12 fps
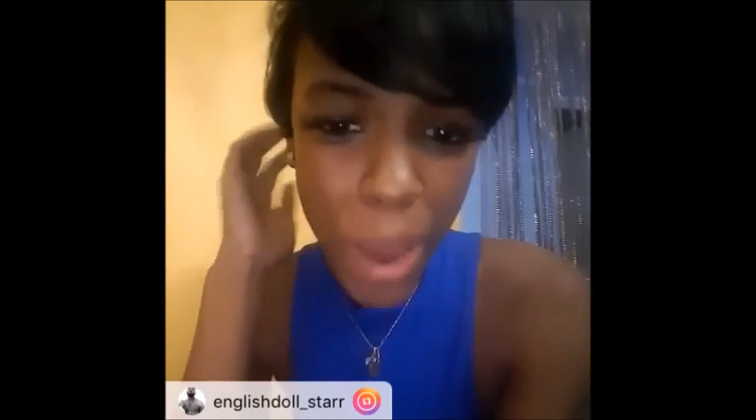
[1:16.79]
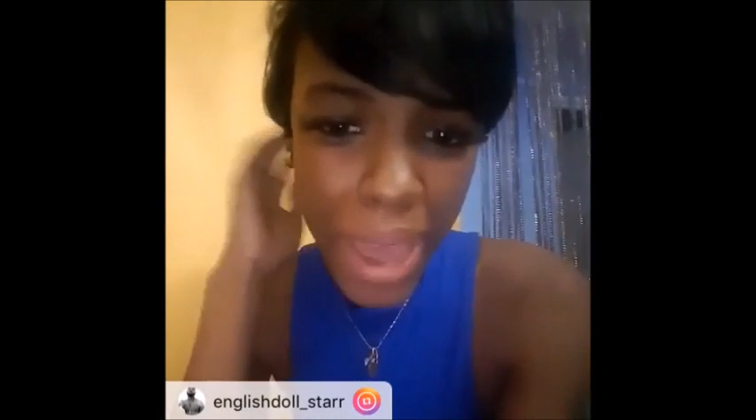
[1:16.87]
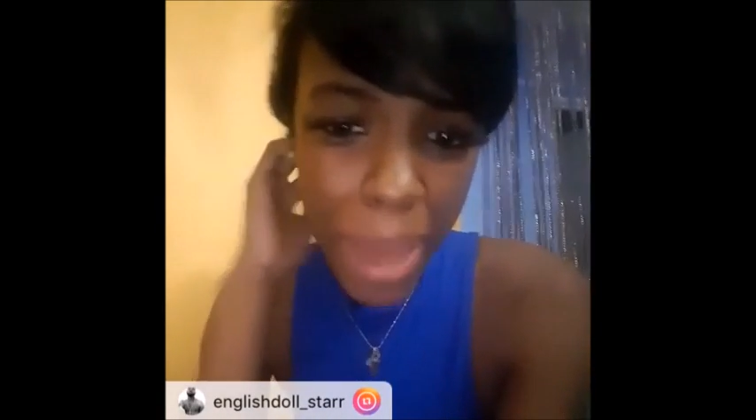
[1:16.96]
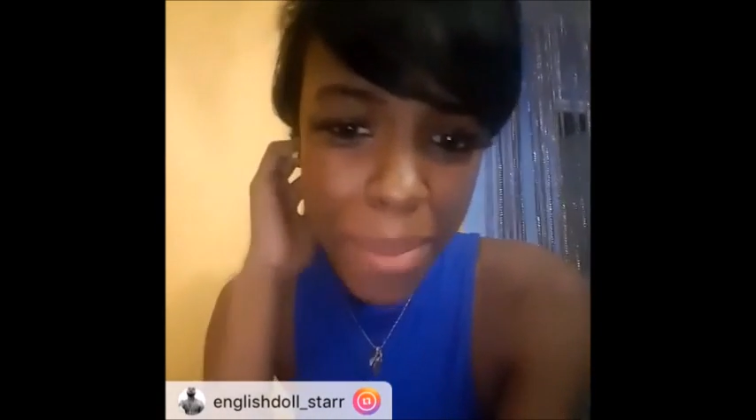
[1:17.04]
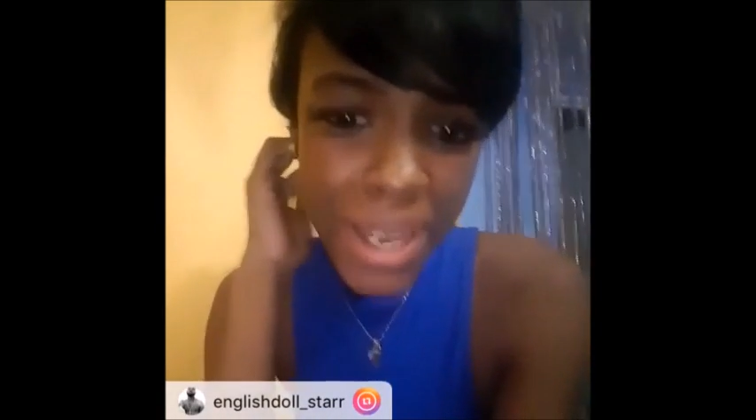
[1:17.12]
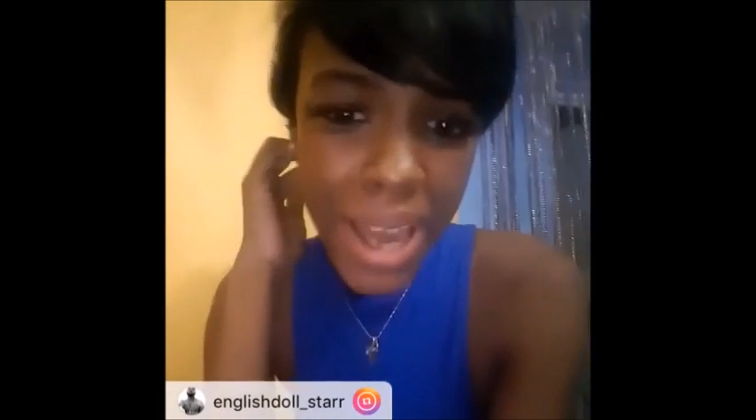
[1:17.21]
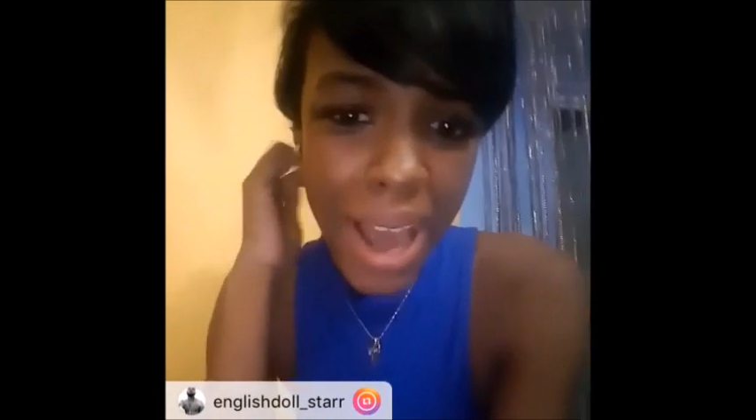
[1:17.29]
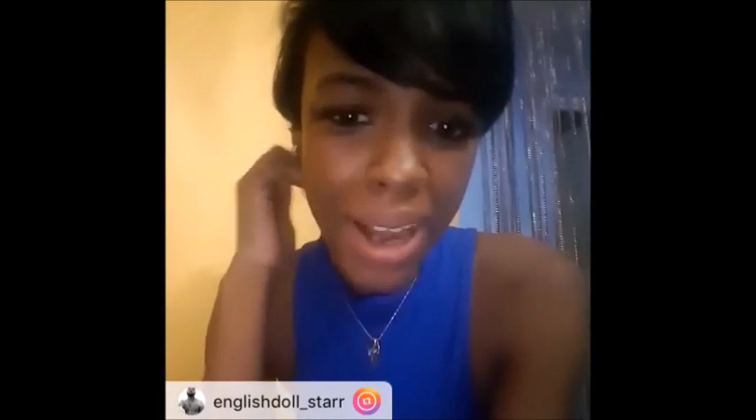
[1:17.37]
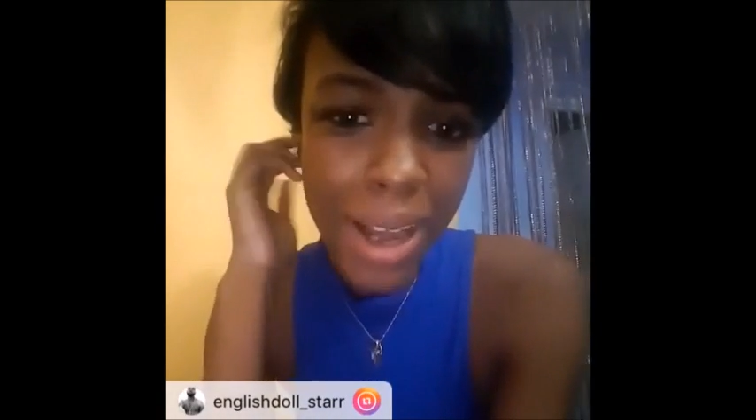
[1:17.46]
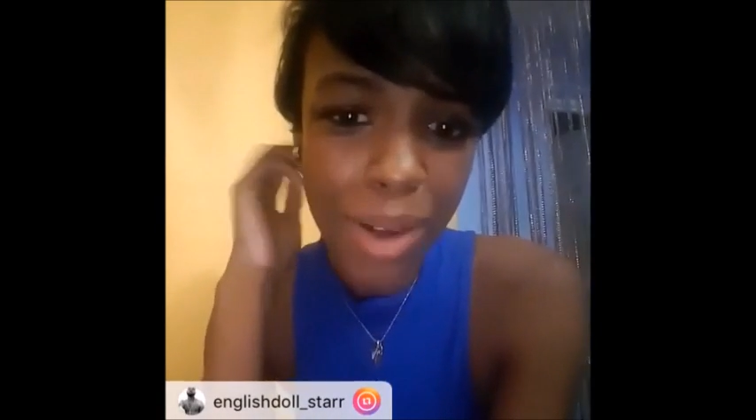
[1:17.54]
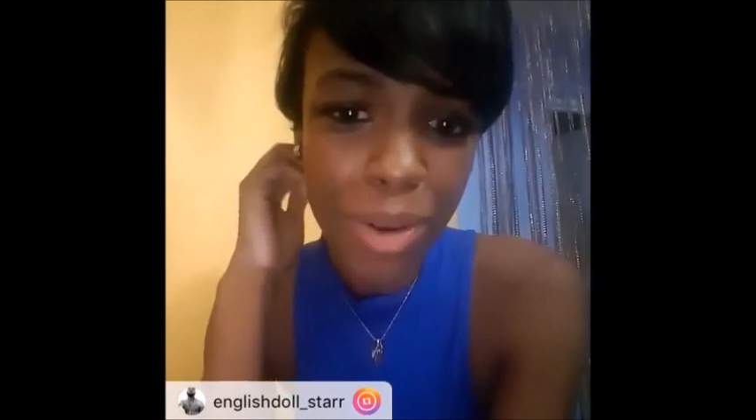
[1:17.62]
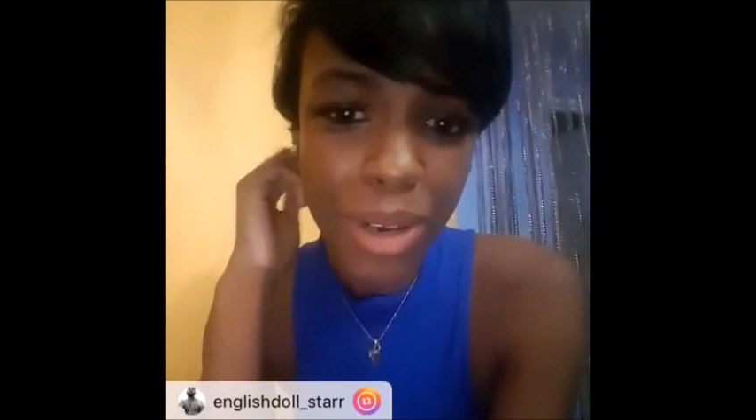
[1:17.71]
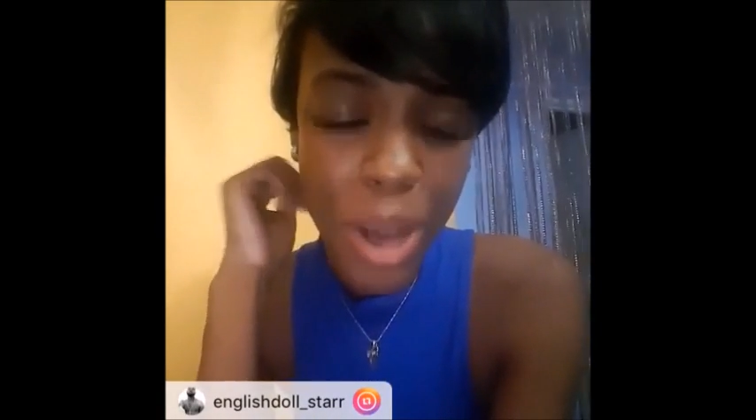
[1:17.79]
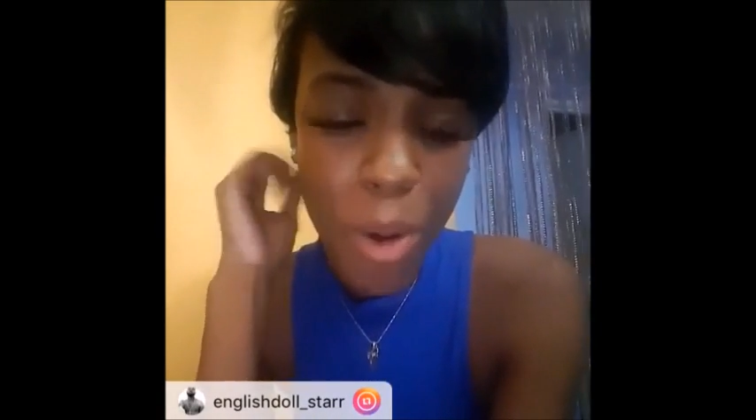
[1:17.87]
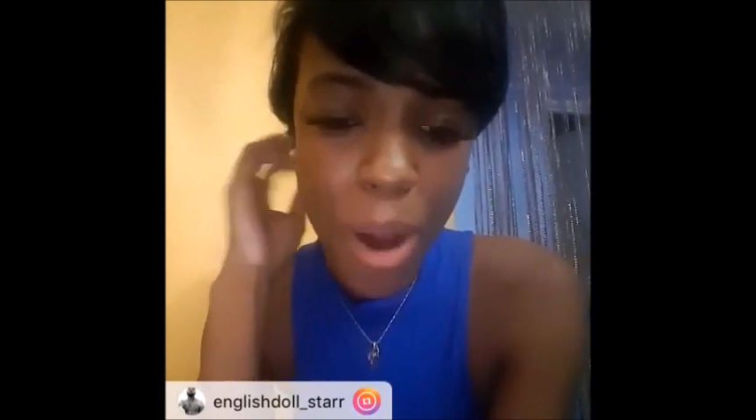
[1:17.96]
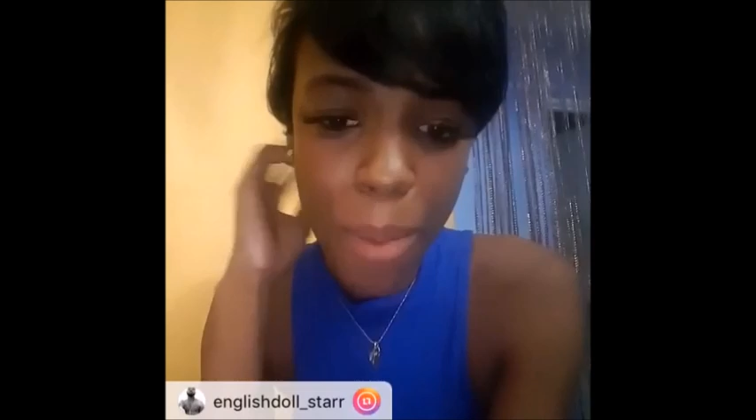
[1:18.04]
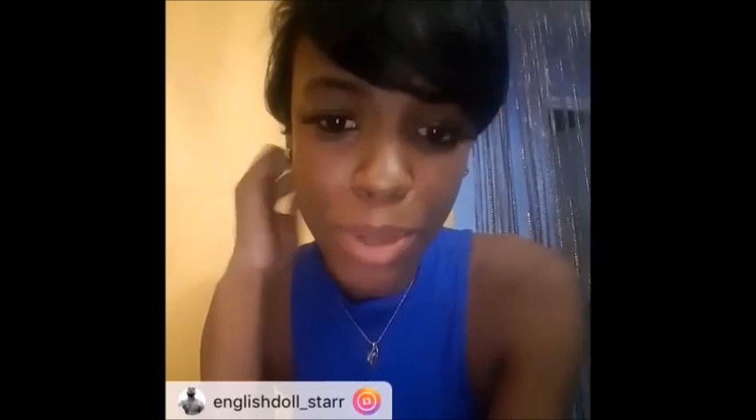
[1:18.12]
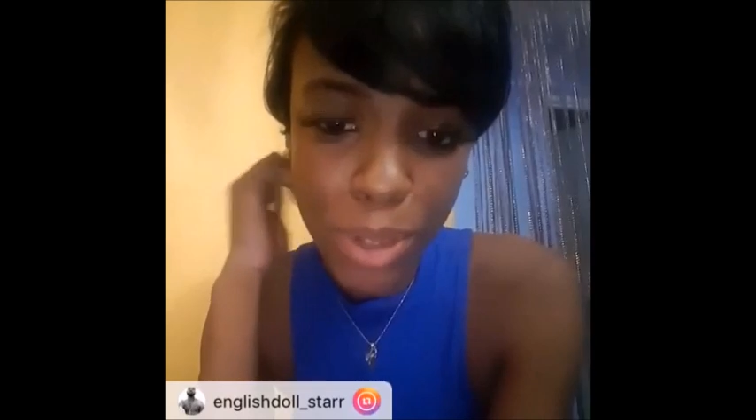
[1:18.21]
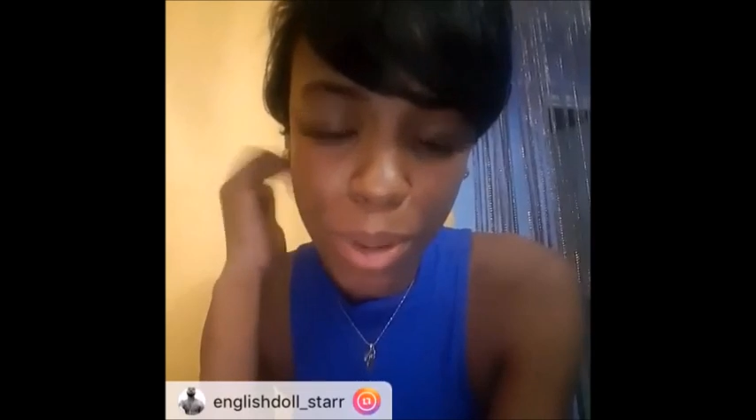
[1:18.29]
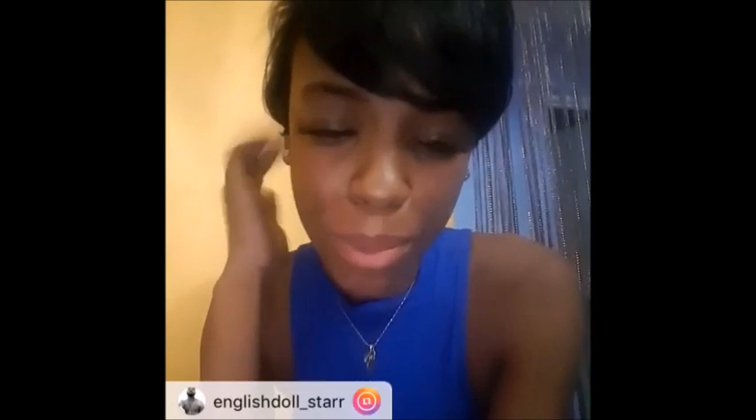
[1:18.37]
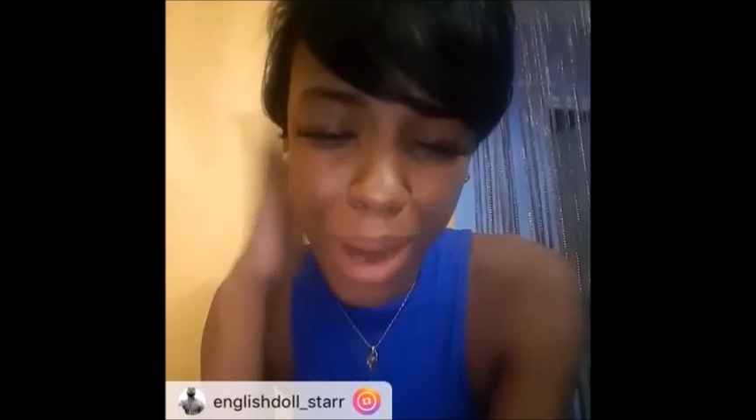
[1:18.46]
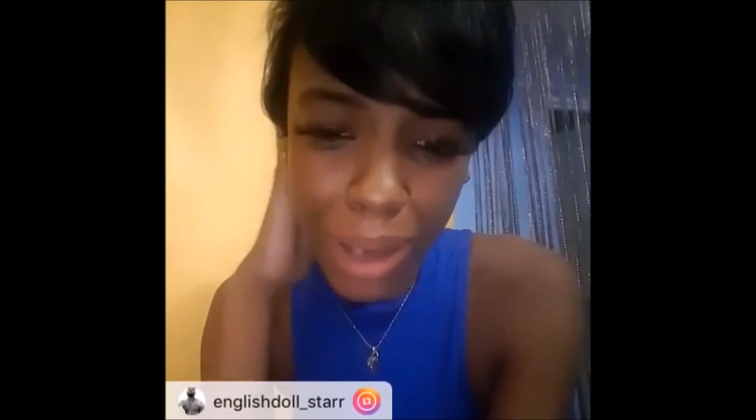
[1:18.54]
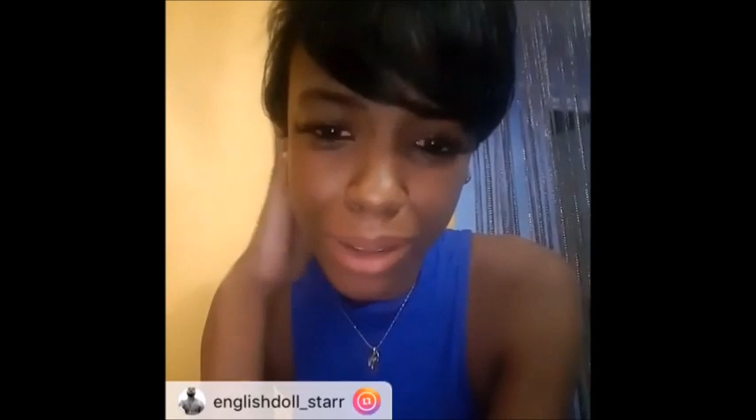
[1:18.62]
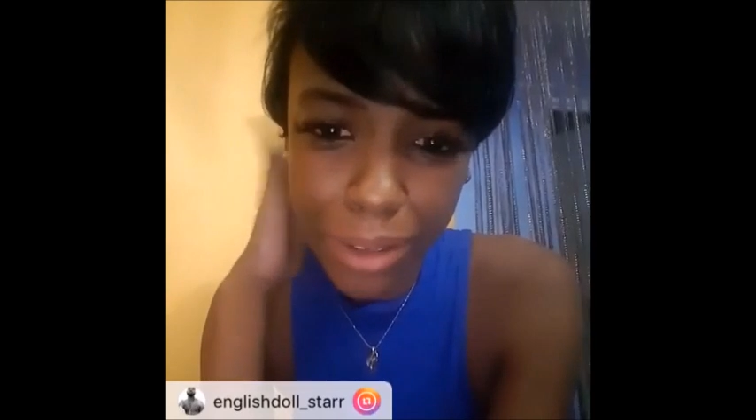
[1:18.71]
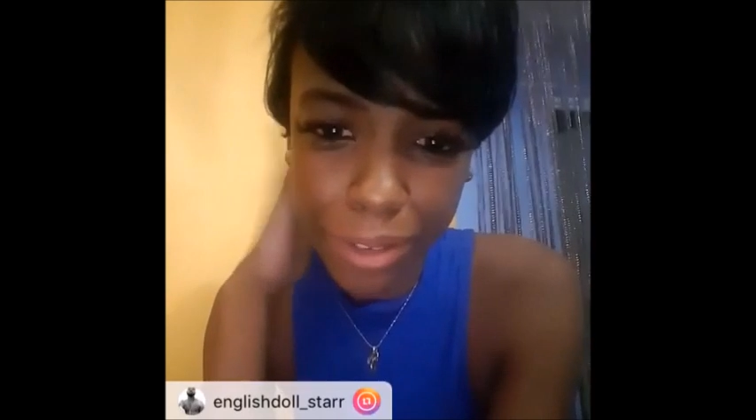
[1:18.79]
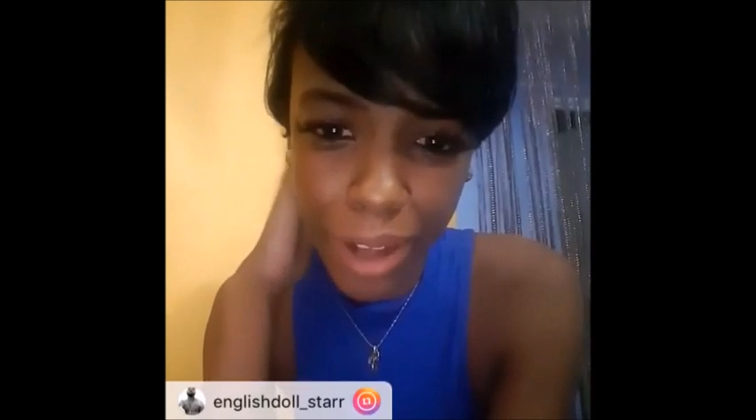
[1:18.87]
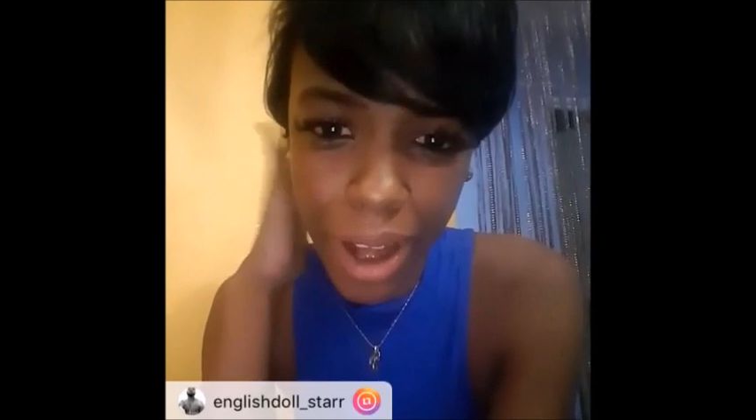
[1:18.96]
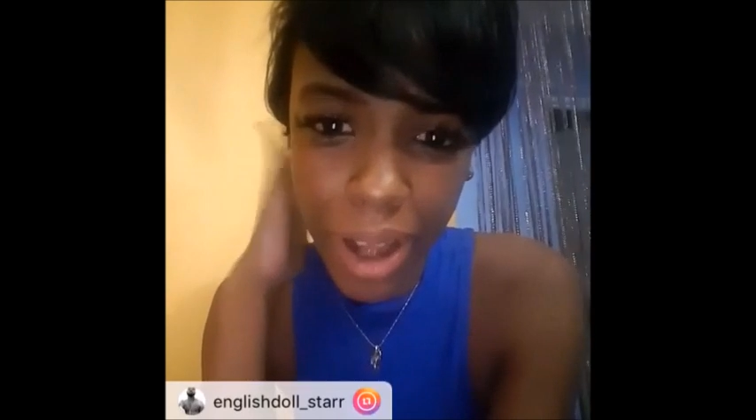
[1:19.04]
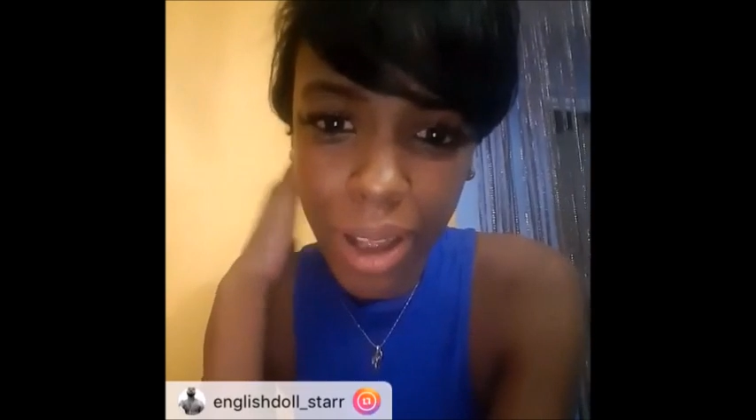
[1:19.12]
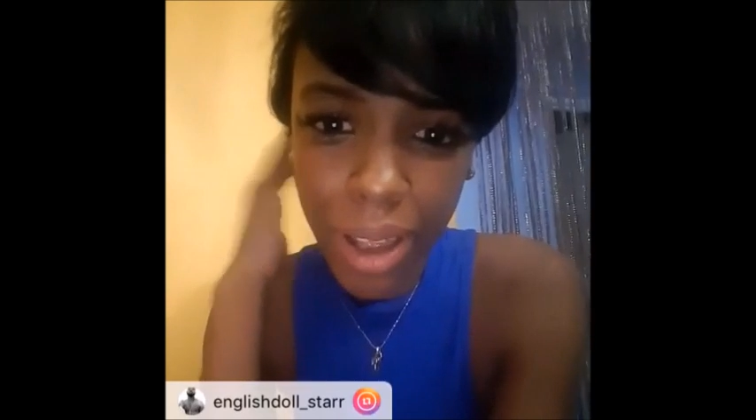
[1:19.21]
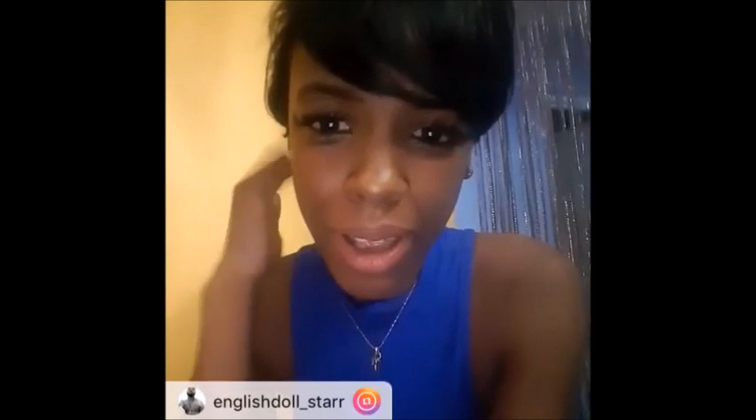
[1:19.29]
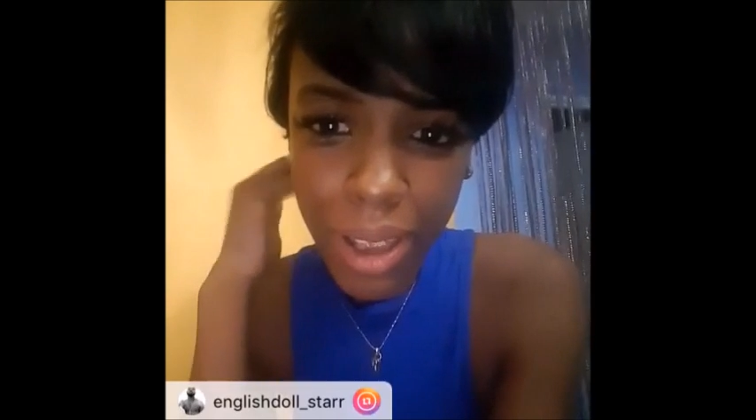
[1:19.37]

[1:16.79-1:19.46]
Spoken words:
Why you big dog alone? You want put up back of her?